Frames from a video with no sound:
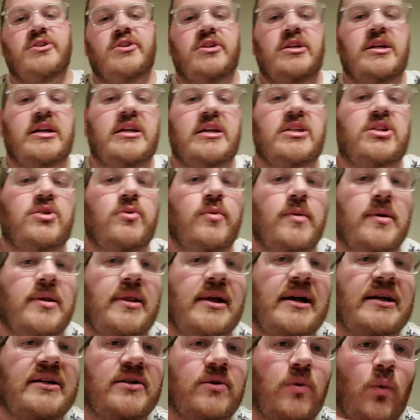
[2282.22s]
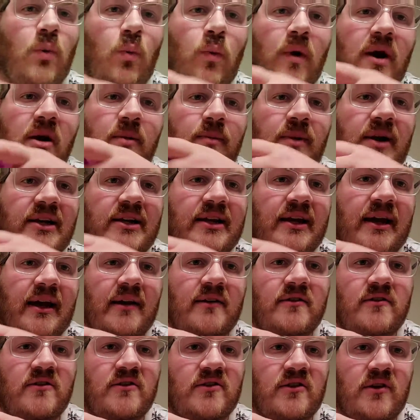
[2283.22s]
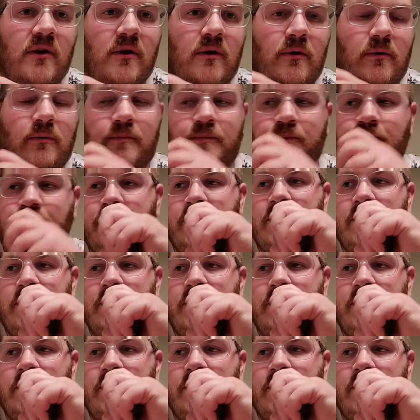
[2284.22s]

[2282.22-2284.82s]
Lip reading: I should get to elect where my taxes go.